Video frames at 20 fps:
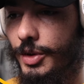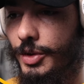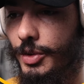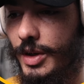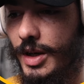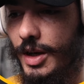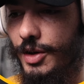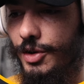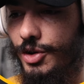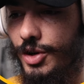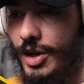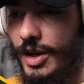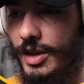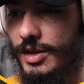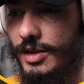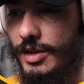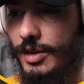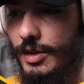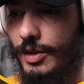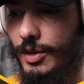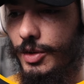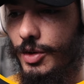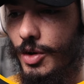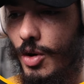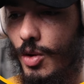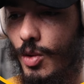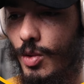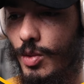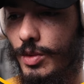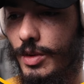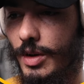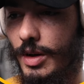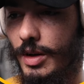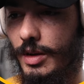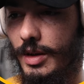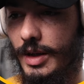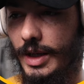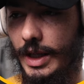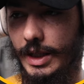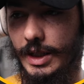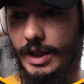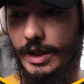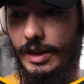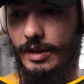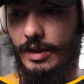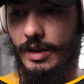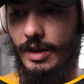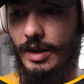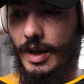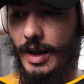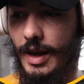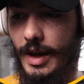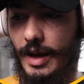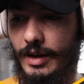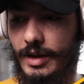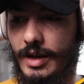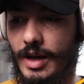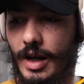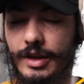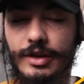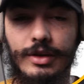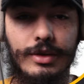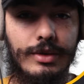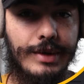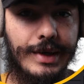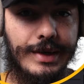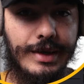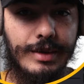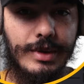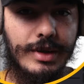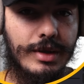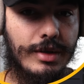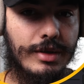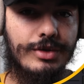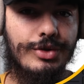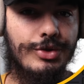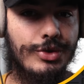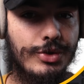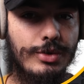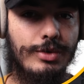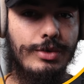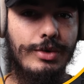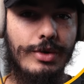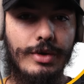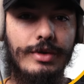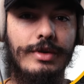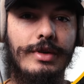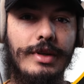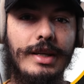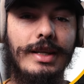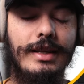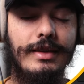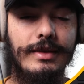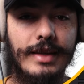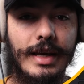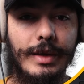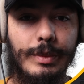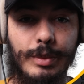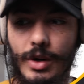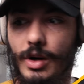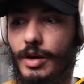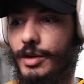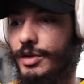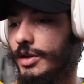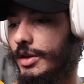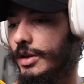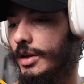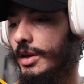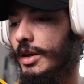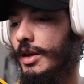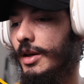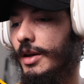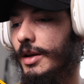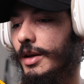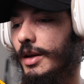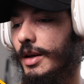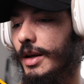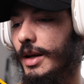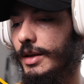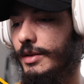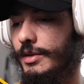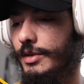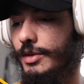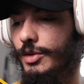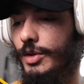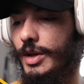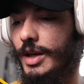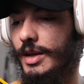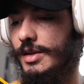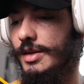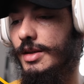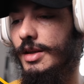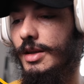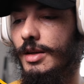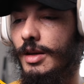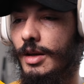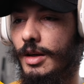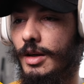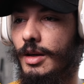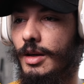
you can just go here and cut already, because you don't need that part. And you can see